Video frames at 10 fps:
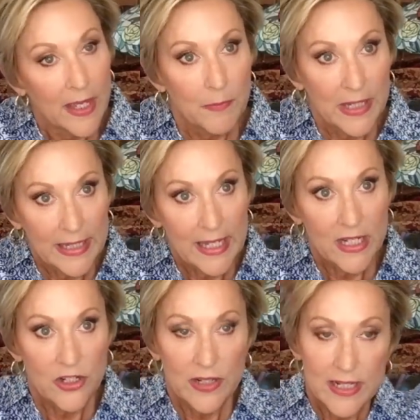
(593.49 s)
But
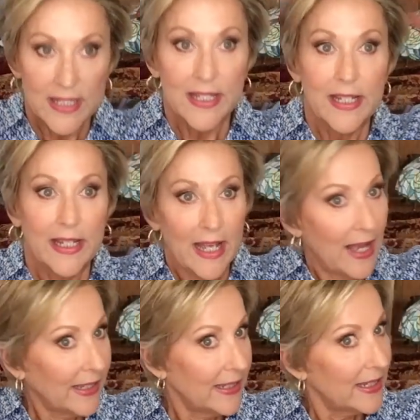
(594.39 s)
yet you can see,
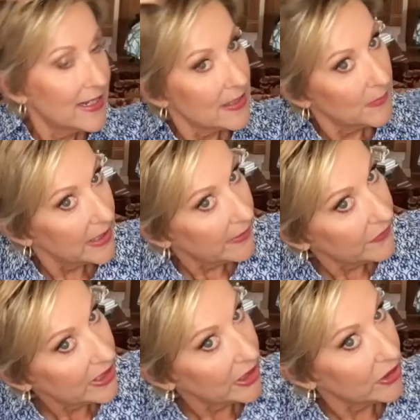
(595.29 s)
I can get some
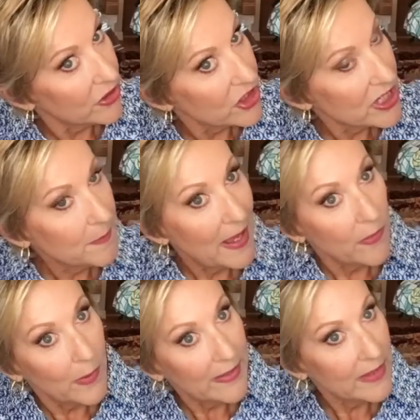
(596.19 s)
lift here just by
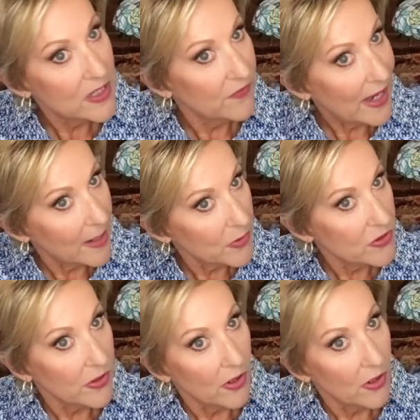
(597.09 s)
the way these fibers